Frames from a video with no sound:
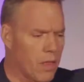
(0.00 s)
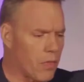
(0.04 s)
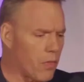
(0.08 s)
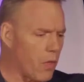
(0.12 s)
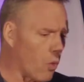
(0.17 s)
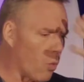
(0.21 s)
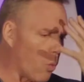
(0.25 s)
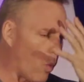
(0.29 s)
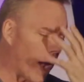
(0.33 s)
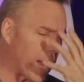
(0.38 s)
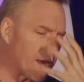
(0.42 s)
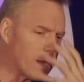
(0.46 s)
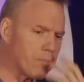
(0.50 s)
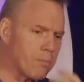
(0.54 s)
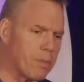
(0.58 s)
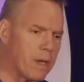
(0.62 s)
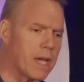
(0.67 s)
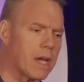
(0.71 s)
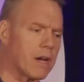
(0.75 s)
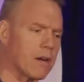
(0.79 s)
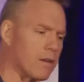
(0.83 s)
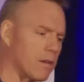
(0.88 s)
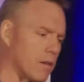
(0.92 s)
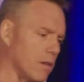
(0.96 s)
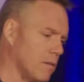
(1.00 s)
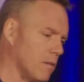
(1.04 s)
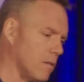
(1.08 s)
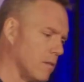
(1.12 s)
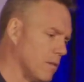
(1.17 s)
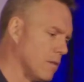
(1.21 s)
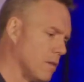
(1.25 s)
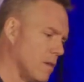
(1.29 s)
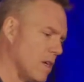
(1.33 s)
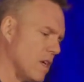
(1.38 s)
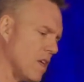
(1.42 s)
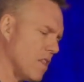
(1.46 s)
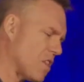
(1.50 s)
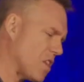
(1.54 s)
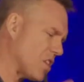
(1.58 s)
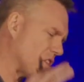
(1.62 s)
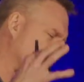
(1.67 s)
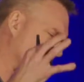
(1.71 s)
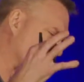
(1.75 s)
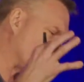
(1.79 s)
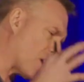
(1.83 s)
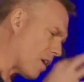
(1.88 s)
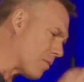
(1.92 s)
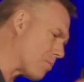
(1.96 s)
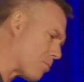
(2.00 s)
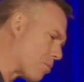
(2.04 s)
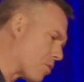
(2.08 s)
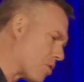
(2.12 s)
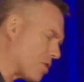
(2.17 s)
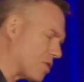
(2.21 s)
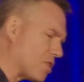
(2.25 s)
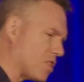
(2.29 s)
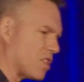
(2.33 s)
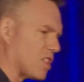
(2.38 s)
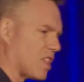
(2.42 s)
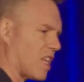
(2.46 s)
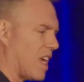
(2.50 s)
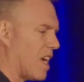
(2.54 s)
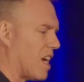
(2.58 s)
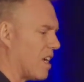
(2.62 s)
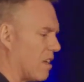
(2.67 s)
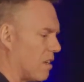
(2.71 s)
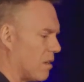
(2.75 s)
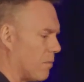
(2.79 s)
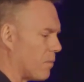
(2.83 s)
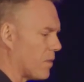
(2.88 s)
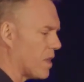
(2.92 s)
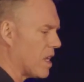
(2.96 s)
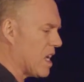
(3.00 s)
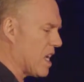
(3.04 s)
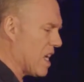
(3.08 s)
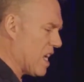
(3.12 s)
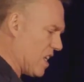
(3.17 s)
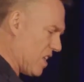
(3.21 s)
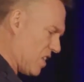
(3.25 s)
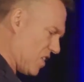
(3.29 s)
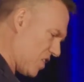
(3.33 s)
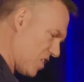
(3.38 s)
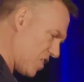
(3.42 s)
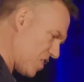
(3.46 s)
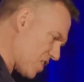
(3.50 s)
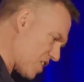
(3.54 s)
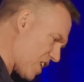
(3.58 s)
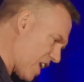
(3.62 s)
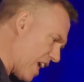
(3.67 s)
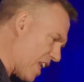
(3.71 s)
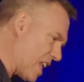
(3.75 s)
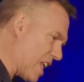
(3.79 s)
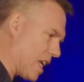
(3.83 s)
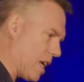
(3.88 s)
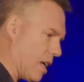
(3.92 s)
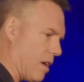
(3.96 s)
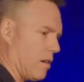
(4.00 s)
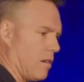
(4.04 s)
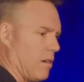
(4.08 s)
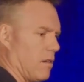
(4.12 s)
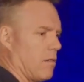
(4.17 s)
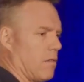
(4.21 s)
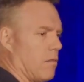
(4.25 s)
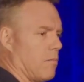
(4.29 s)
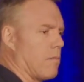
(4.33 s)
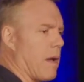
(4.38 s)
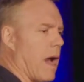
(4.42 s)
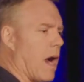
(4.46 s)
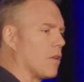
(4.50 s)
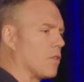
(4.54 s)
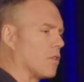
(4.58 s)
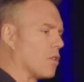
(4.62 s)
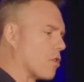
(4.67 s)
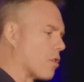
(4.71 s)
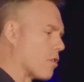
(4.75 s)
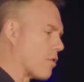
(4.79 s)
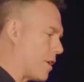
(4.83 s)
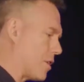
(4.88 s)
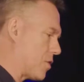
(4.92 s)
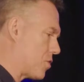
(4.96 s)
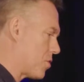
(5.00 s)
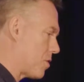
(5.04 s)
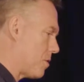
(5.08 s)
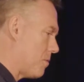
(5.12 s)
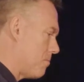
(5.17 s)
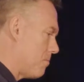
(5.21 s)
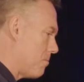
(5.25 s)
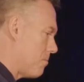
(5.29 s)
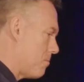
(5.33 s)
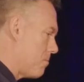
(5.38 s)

The white beard, the sunburnt skin, skinny, malnourished,